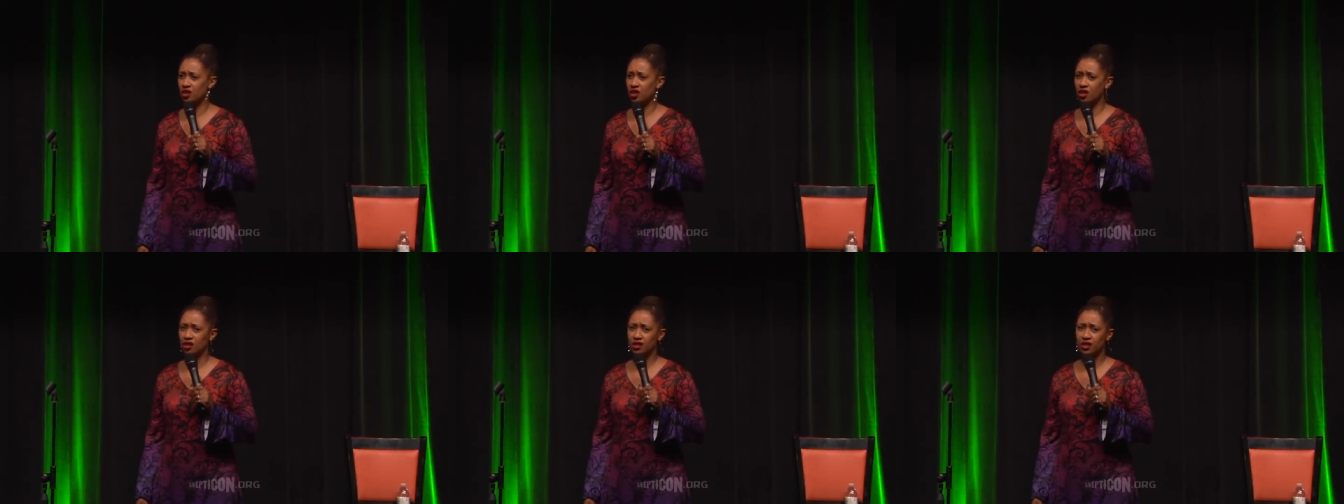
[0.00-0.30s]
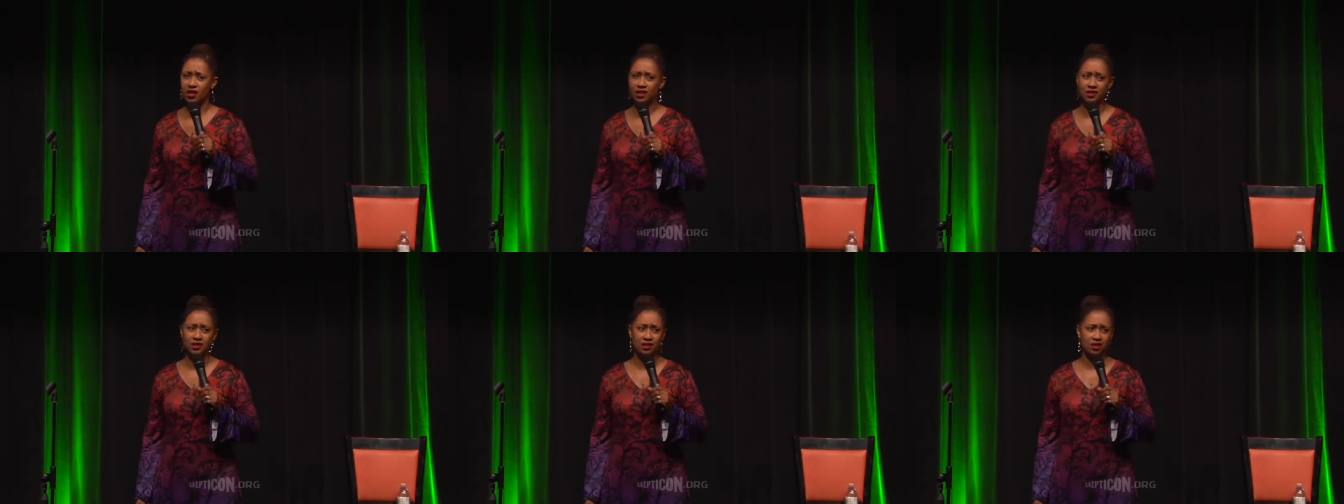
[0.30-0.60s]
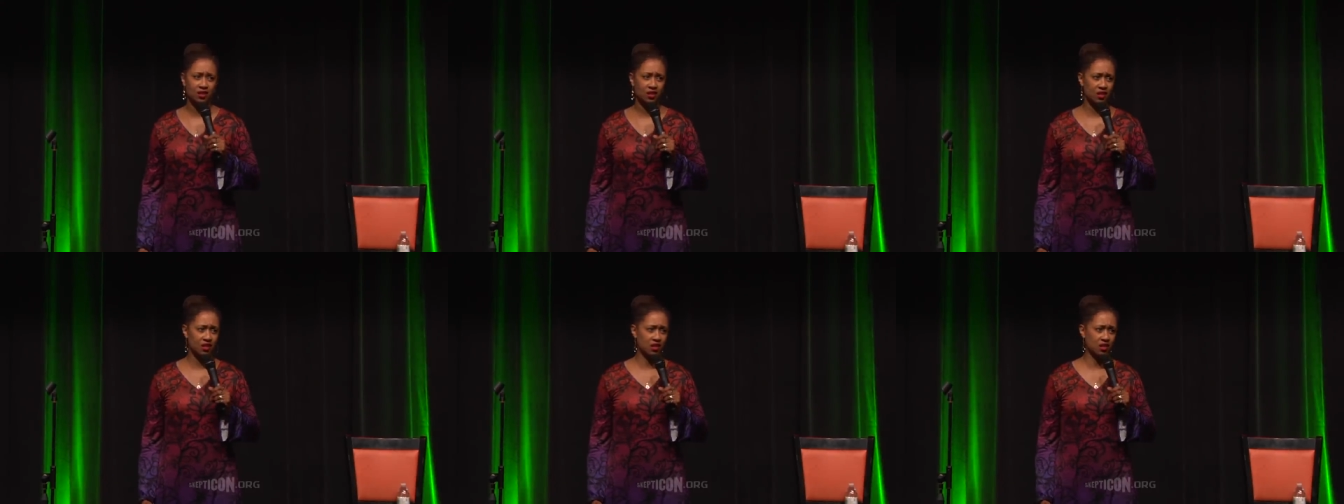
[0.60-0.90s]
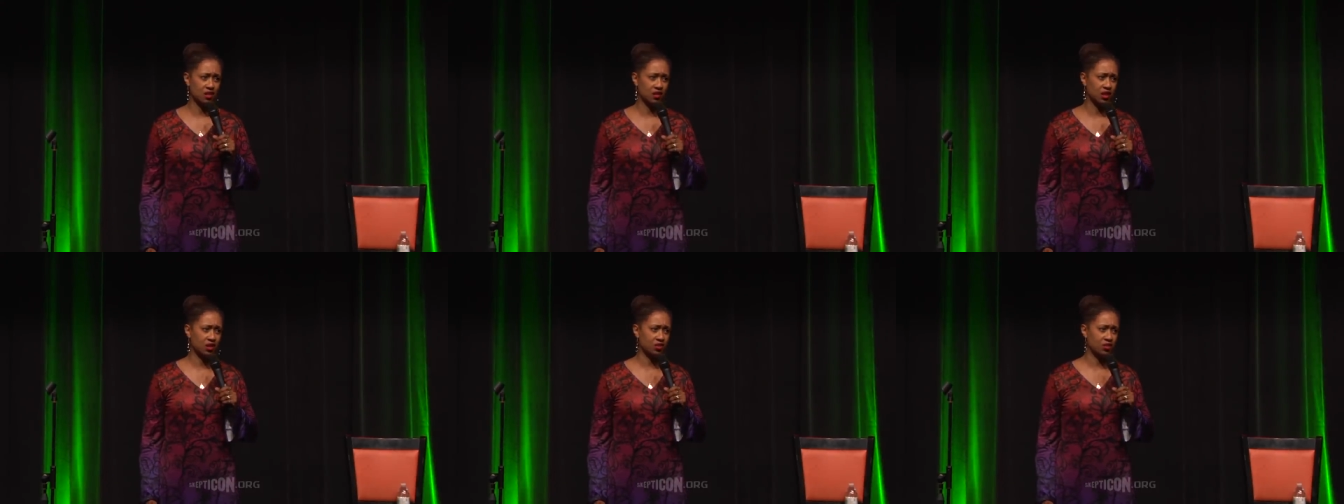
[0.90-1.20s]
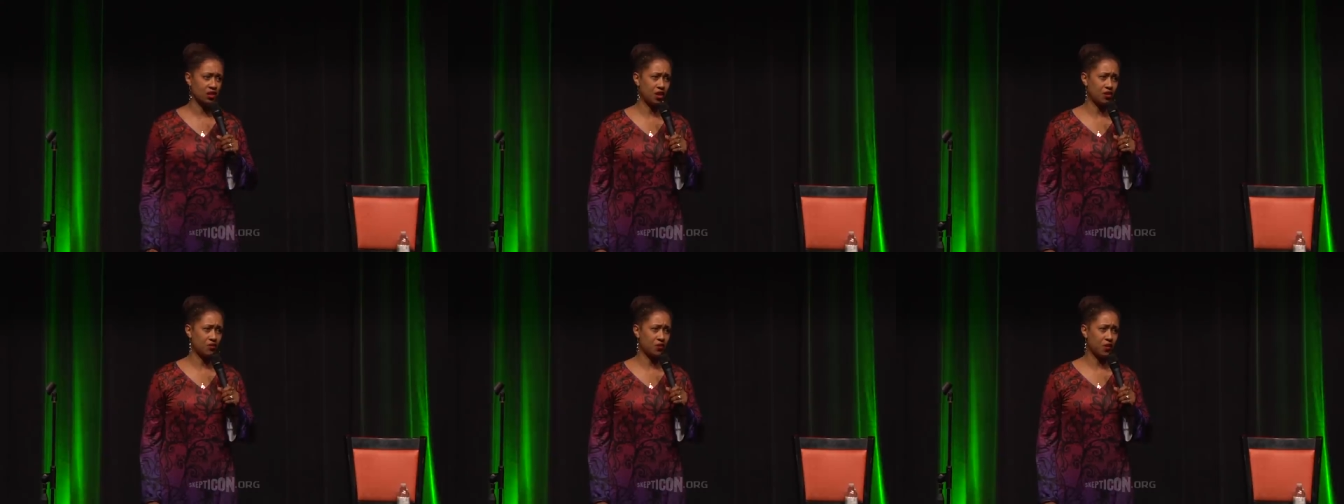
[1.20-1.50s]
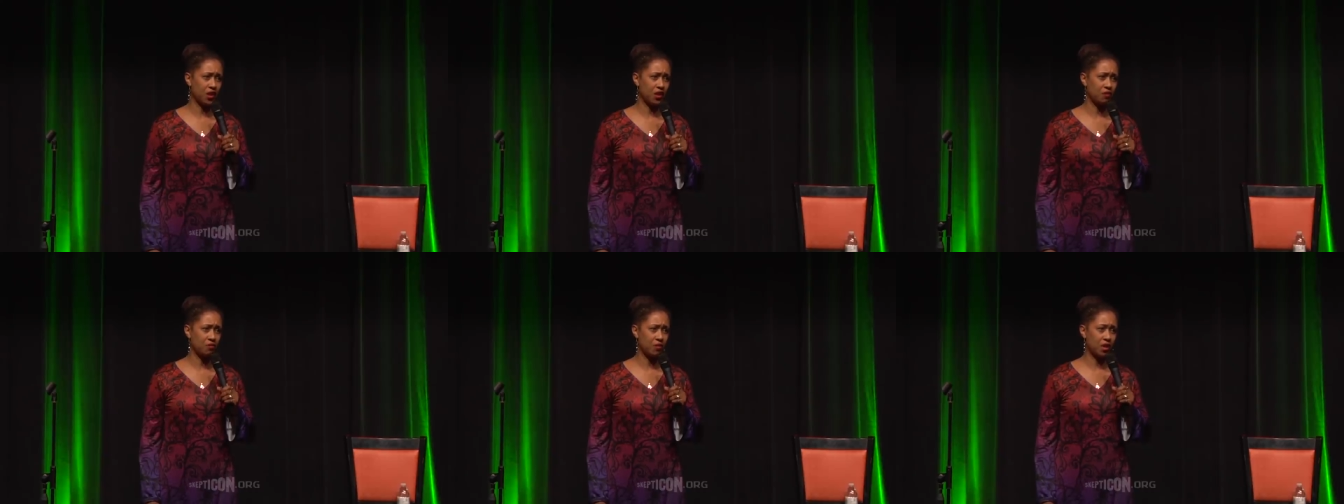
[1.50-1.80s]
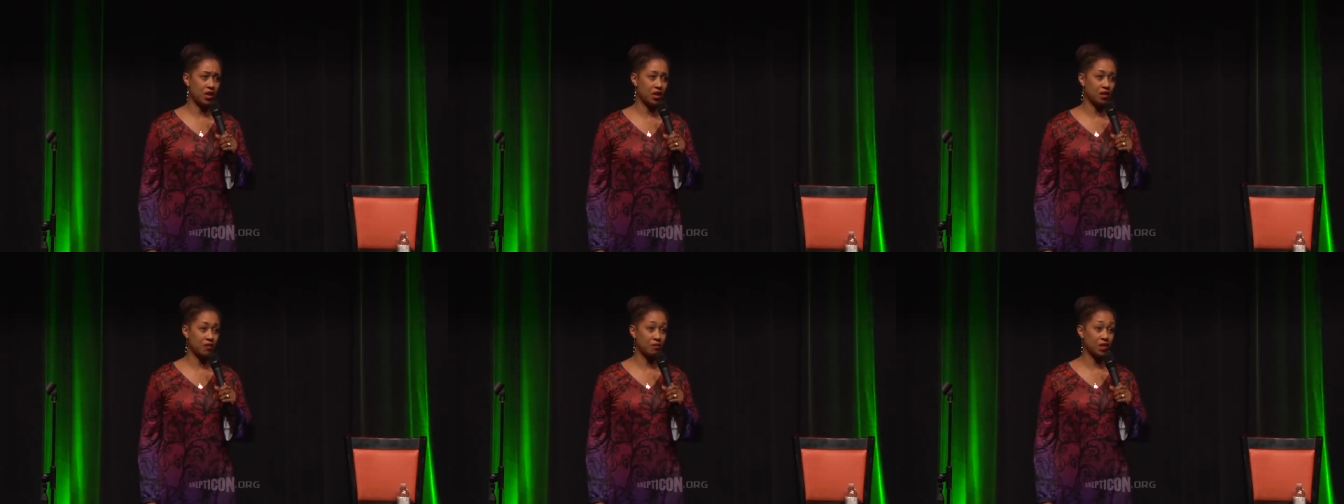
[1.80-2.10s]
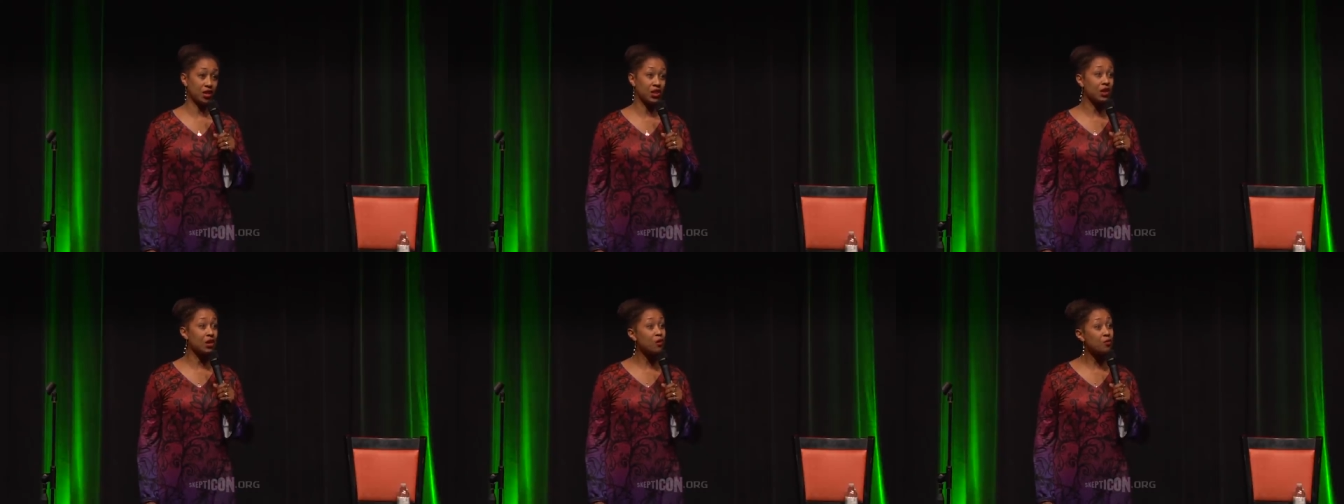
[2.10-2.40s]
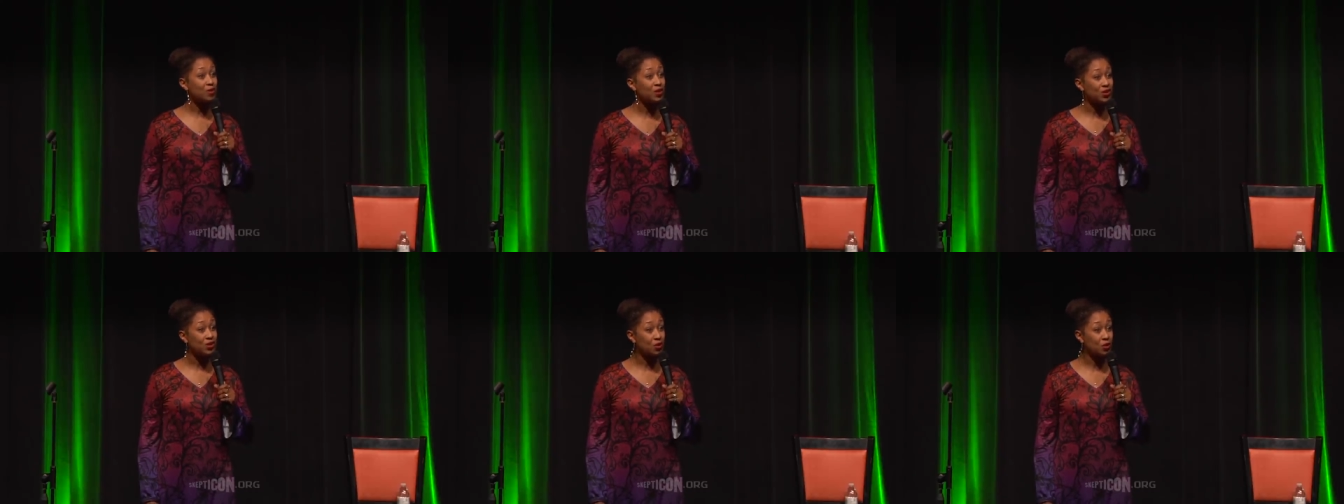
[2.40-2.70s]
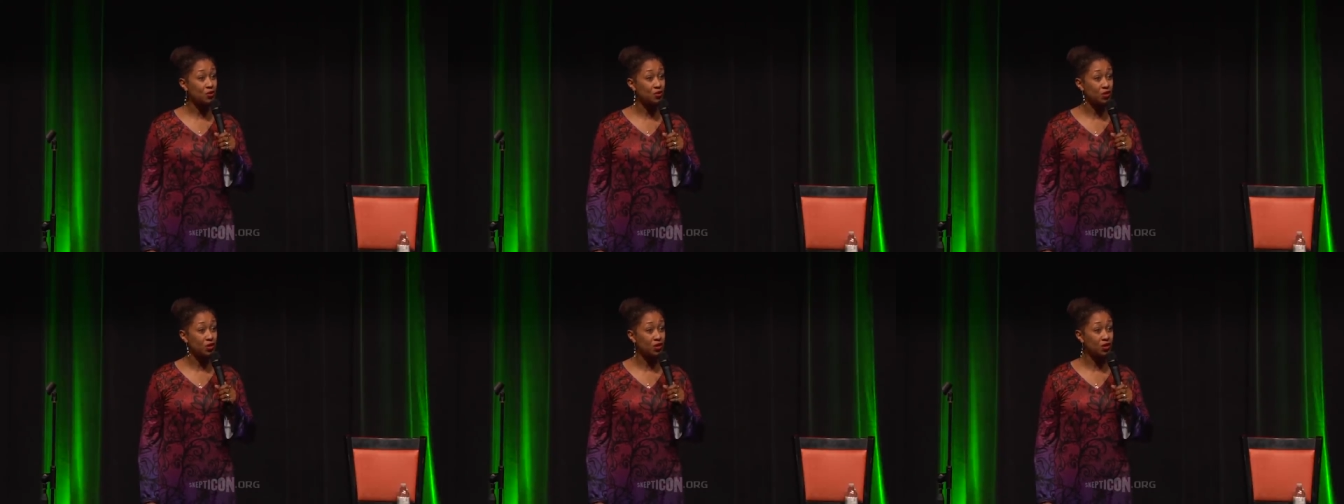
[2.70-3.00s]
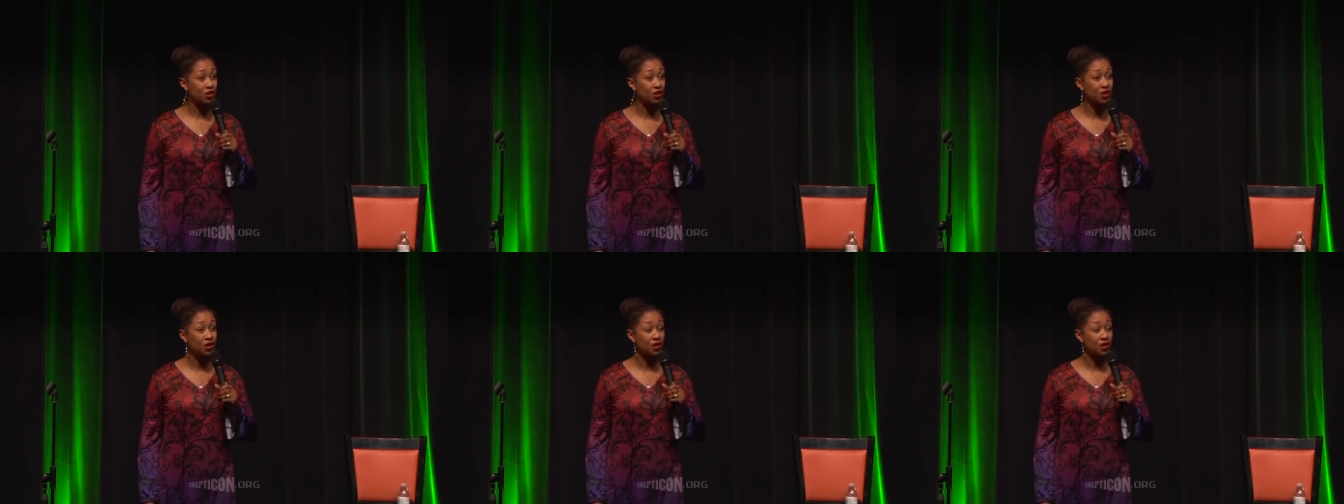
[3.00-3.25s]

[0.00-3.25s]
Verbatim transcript: Uh, last, uh, last year I invited my, my therapist over